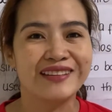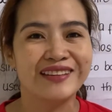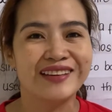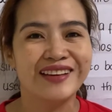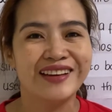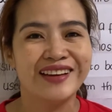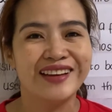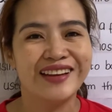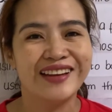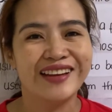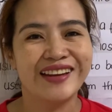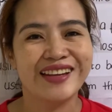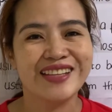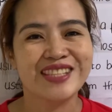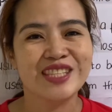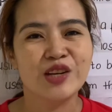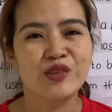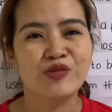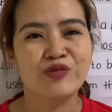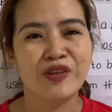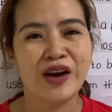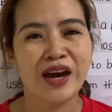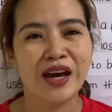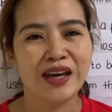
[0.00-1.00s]
Let us
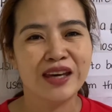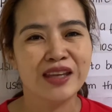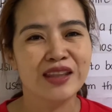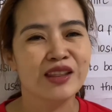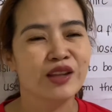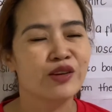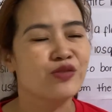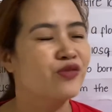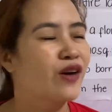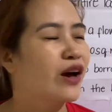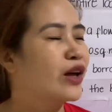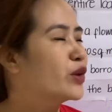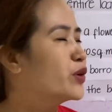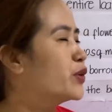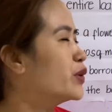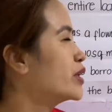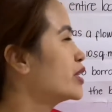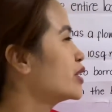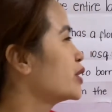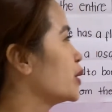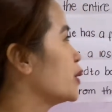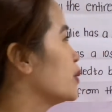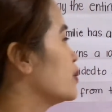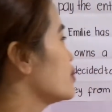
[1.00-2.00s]
define the following
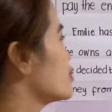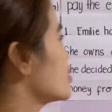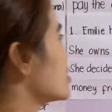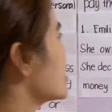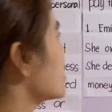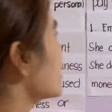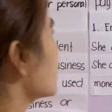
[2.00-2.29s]
terms.